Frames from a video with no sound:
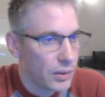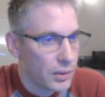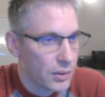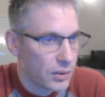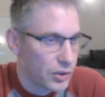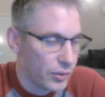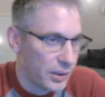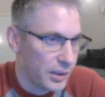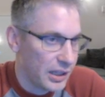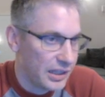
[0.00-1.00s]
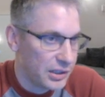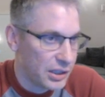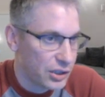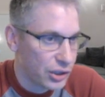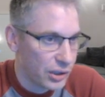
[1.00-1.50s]
So in
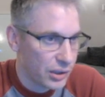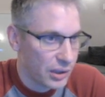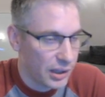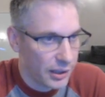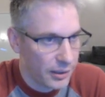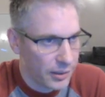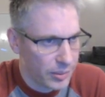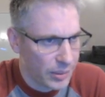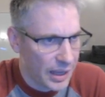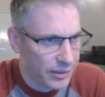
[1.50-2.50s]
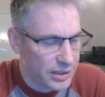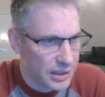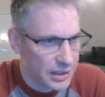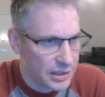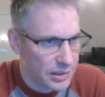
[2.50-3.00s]
addition,
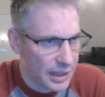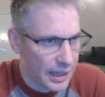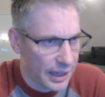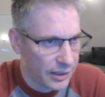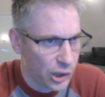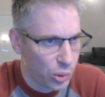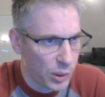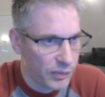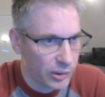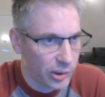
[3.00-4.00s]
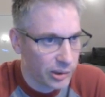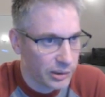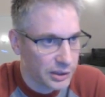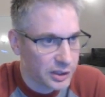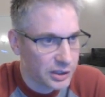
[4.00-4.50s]
how do you even guard
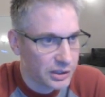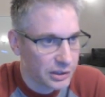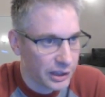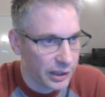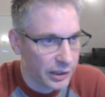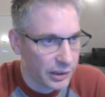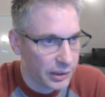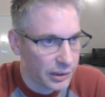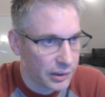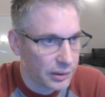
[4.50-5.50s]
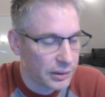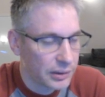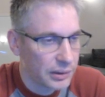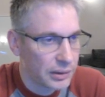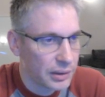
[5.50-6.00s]
this? Like,
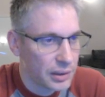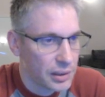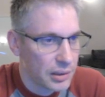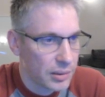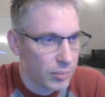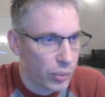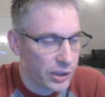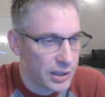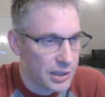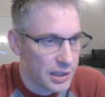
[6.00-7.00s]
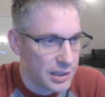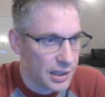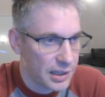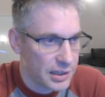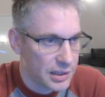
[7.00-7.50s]
pawn to
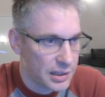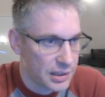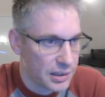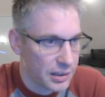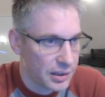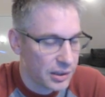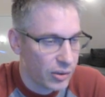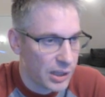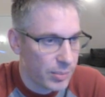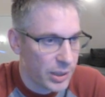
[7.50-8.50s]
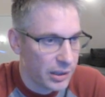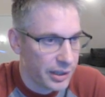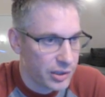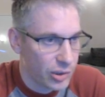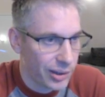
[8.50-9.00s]
c6, keeping
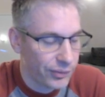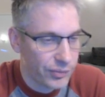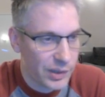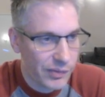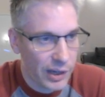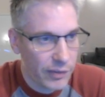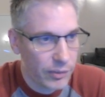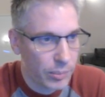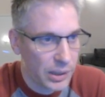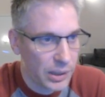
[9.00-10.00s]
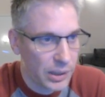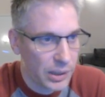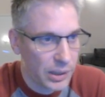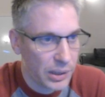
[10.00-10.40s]
knights off of d5 and b5.